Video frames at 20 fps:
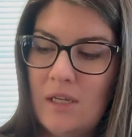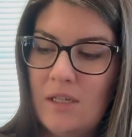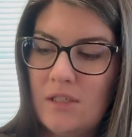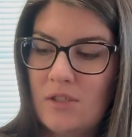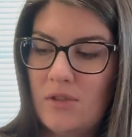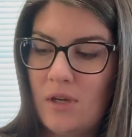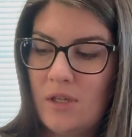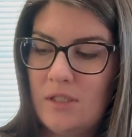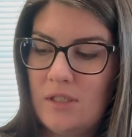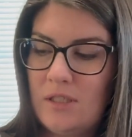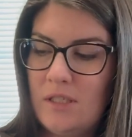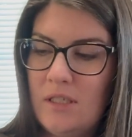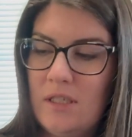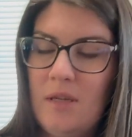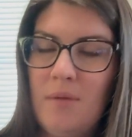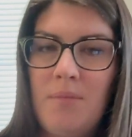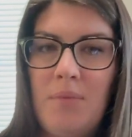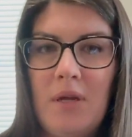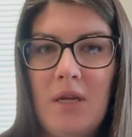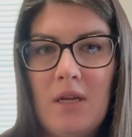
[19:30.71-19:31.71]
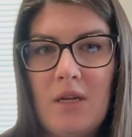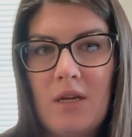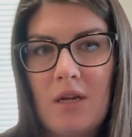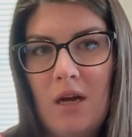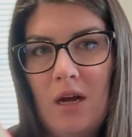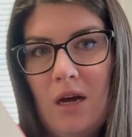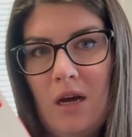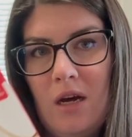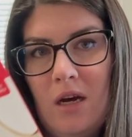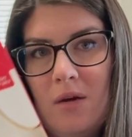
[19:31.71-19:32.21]
So I did pick
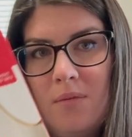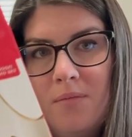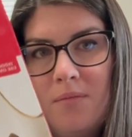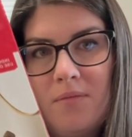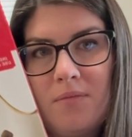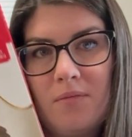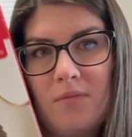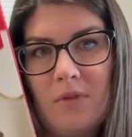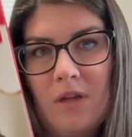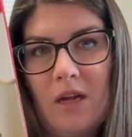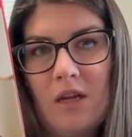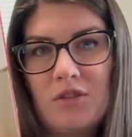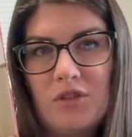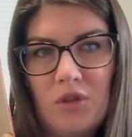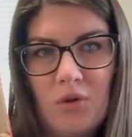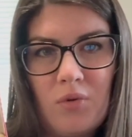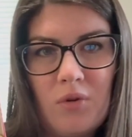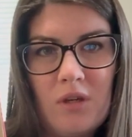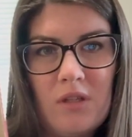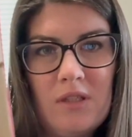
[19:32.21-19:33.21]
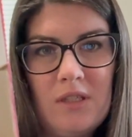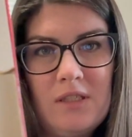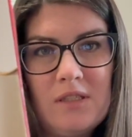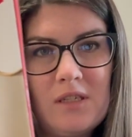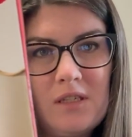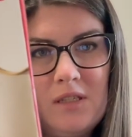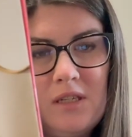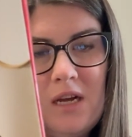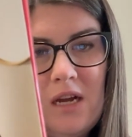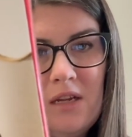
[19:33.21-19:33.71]
up, I actually ordered these
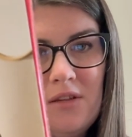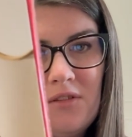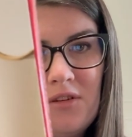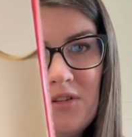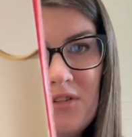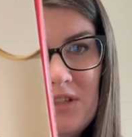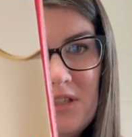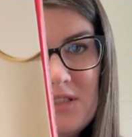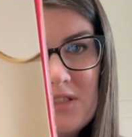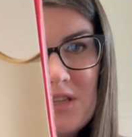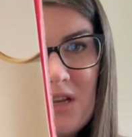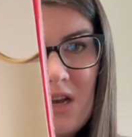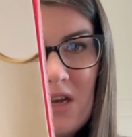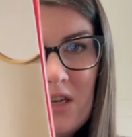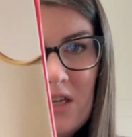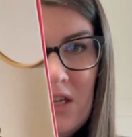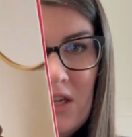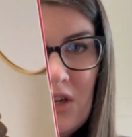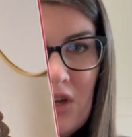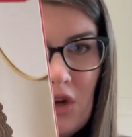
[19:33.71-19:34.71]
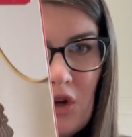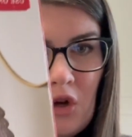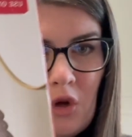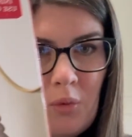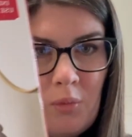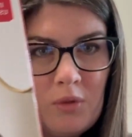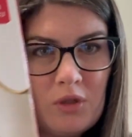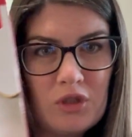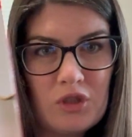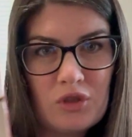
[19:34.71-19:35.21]
online. They're these
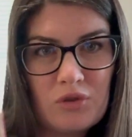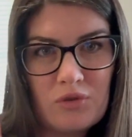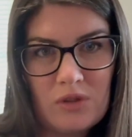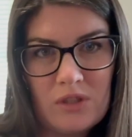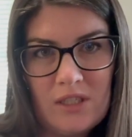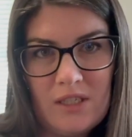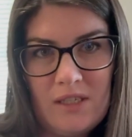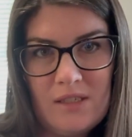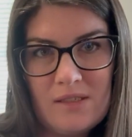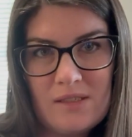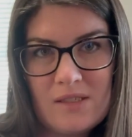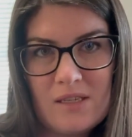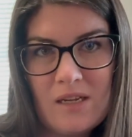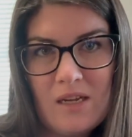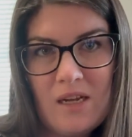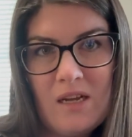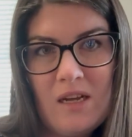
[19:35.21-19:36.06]
Honeycomb Trees.